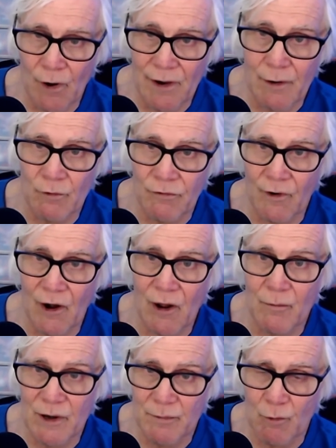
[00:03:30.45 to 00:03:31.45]
they were
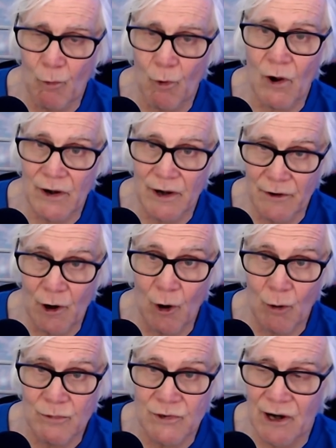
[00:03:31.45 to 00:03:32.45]
from and be working in their
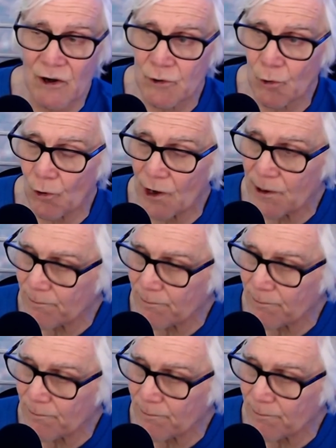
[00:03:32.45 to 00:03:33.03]
home territory.